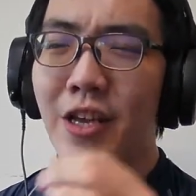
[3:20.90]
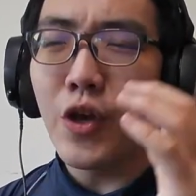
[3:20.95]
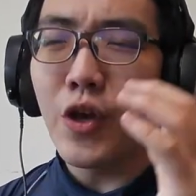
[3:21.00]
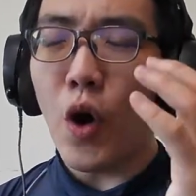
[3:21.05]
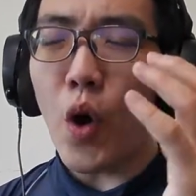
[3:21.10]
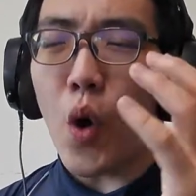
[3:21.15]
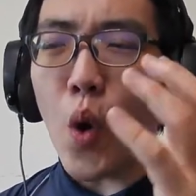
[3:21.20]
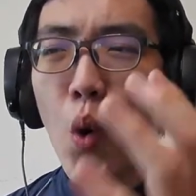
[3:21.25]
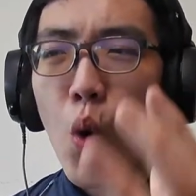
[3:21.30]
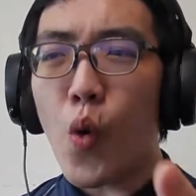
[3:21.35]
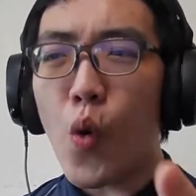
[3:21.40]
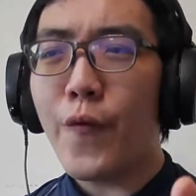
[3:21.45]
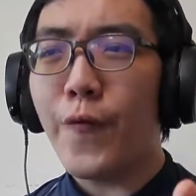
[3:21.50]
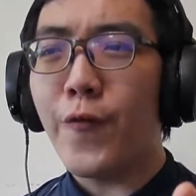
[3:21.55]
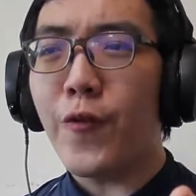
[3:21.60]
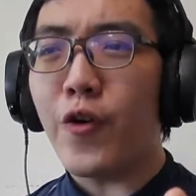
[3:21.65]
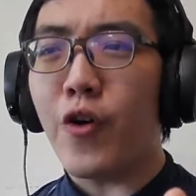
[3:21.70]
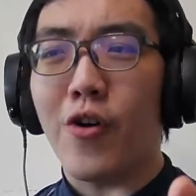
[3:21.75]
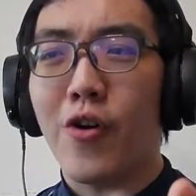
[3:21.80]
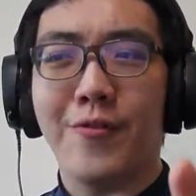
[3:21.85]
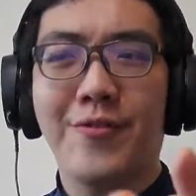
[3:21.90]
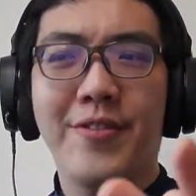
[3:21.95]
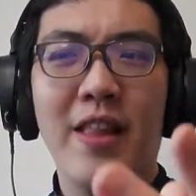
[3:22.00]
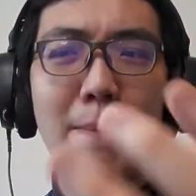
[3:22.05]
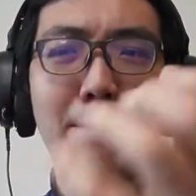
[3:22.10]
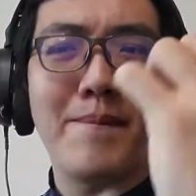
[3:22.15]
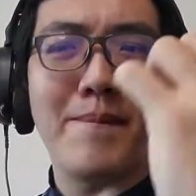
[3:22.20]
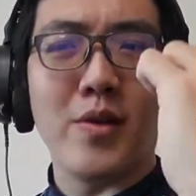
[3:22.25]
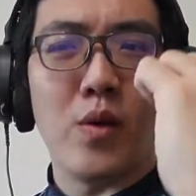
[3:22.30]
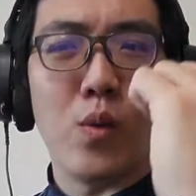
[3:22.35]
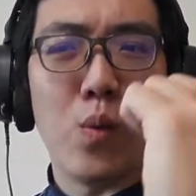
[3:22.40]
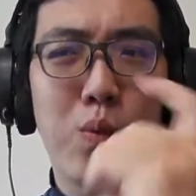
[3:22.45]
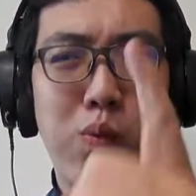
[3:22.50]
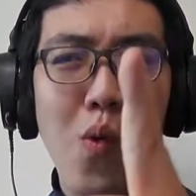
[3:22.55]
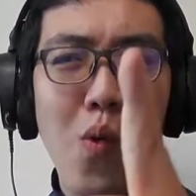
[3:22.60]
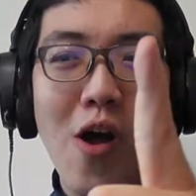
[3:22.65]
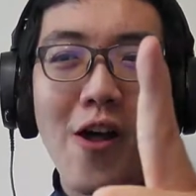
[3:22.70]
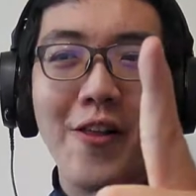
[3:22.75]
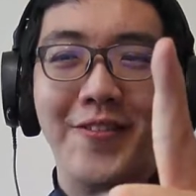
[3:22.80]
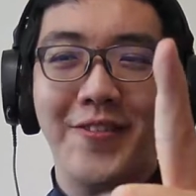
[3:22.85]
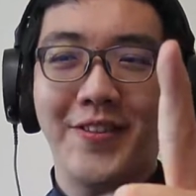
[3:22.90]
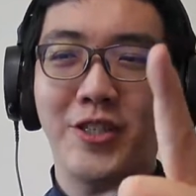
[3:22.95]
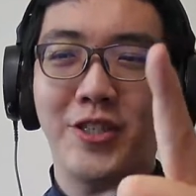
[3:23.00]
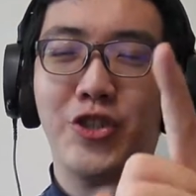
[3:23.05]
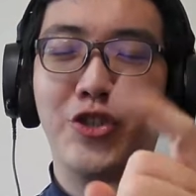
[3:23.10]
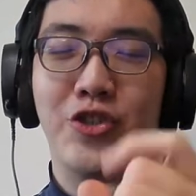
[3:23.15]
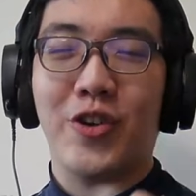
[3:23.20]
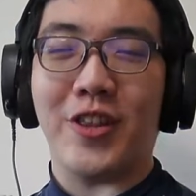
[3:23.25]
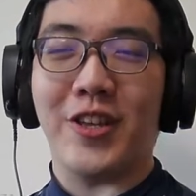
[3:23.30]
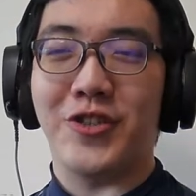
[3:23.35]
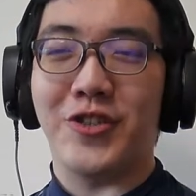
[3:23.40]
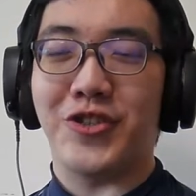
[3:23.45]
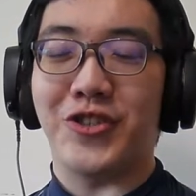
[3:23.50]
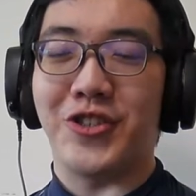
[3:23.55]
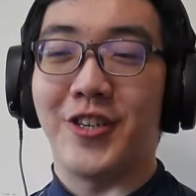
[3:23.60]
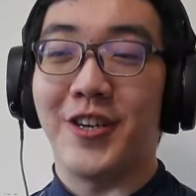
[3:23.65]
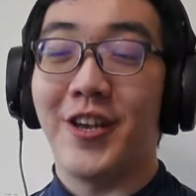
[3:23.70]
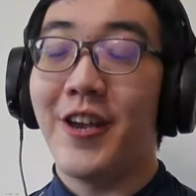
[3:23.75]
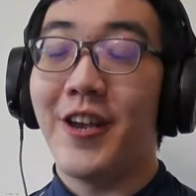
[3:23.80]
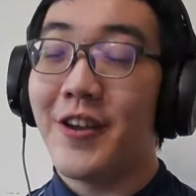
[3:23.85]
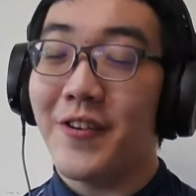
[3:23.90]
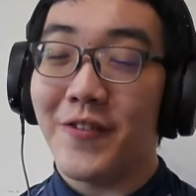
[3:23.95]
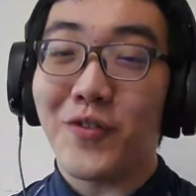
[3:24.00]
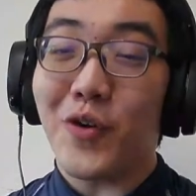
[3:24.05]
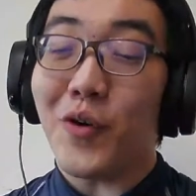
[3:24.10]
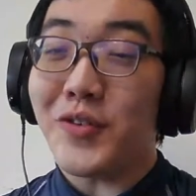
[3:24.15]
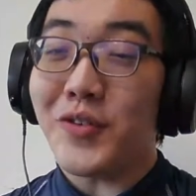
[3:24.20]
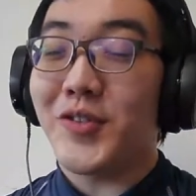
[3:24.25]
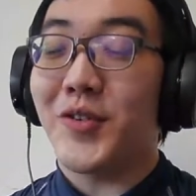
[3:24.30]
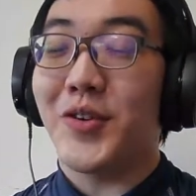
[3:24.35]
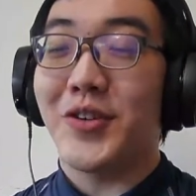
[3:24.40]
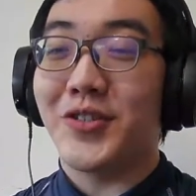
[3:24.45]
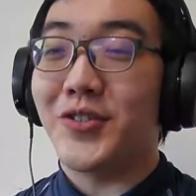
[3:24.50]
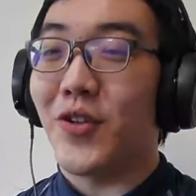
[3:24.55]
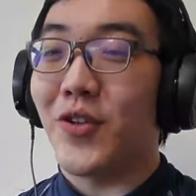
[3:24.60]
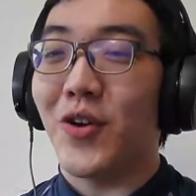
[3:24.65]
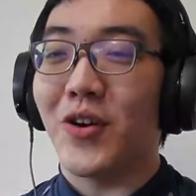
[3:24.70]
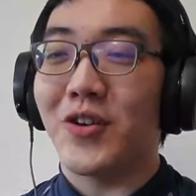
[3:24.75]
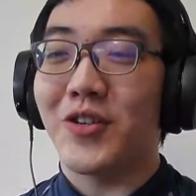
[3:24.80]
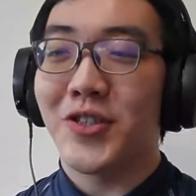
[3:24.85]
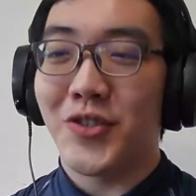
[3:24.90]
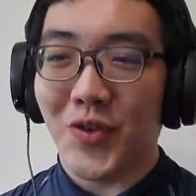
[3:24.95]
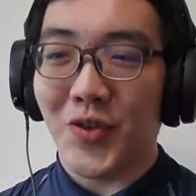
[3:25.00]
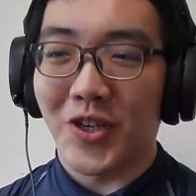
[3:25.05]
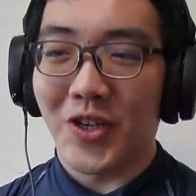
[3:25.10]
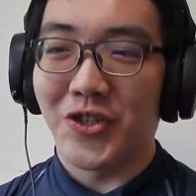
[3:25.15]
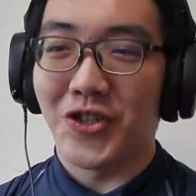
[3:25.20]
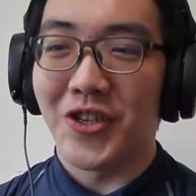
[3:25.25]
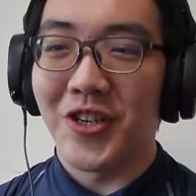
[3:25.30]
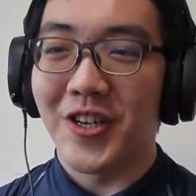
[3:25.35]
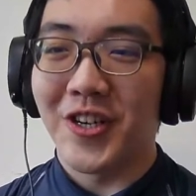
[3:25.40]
Your overall number one strategy. Grocery store strategy.